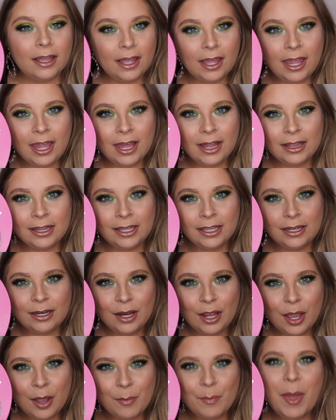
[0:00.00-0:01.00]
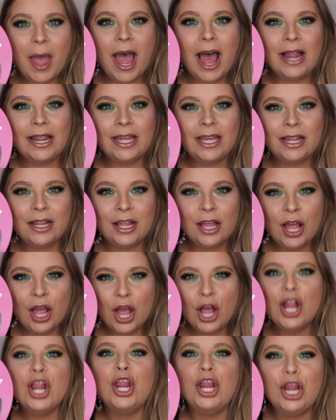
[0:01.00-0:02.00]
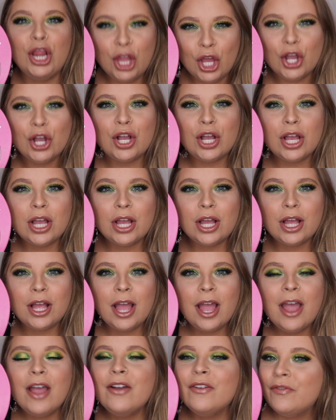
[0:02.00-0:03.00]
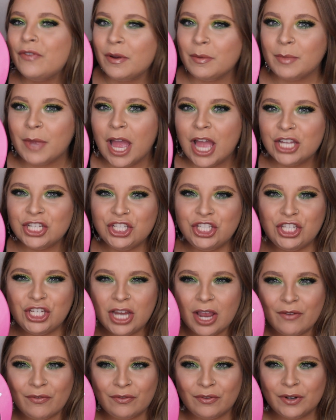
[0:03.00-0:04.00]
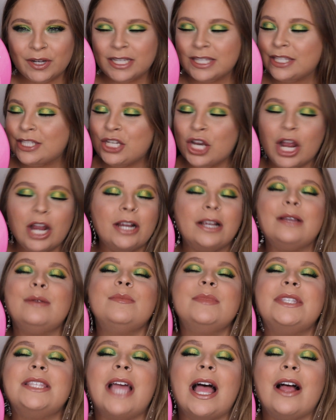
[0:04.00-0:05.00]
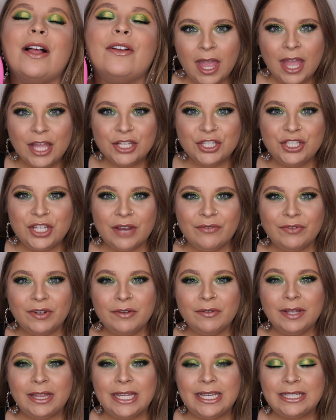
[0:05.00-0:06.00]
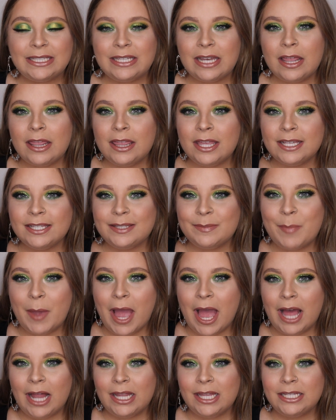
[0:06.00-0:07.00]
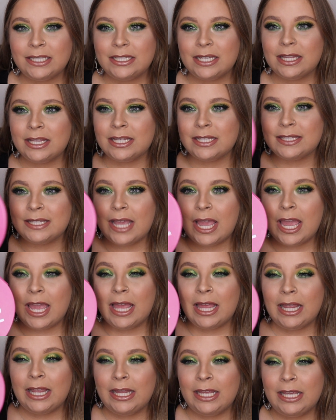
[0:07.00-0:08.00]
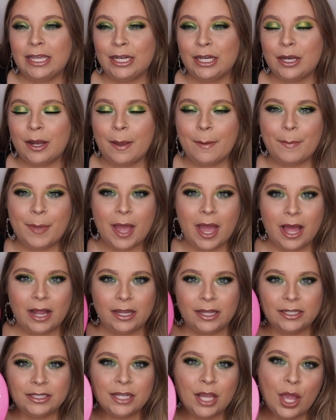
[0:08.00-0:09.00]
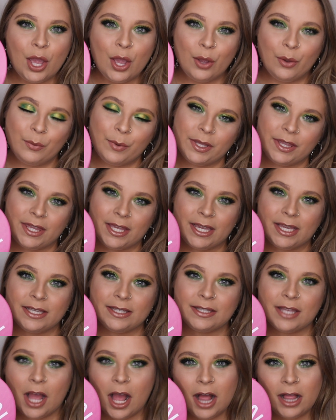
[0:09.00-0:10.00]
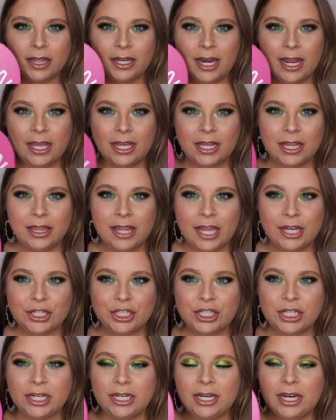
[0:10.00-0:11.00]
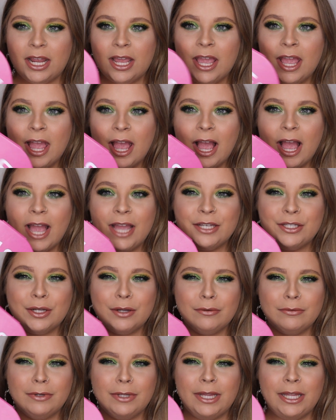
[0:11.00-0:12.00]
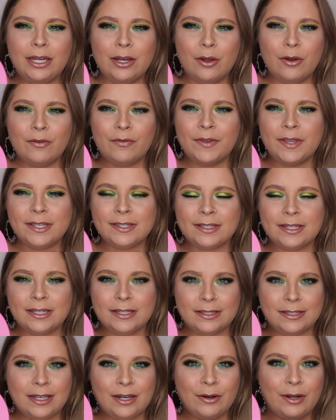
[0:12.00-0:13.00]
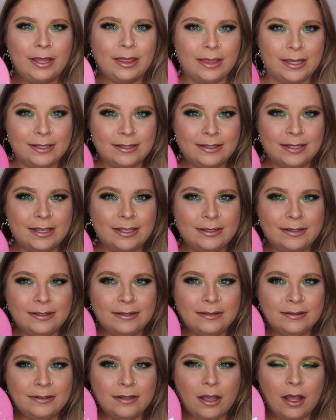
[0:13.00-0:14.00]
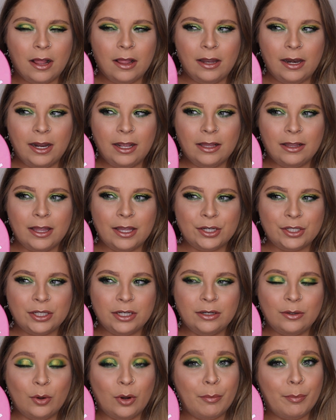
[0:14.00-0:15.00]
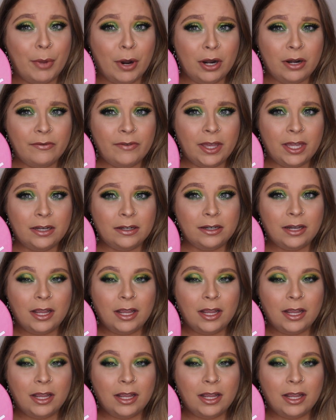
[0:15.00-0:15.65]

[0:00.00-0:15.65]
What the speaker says: alien palette look from Jeffree Star himself. Jeffree released this palette, this alien palette, with his holiday collection. I don't really know if he's considering this his holiday collection or part of it,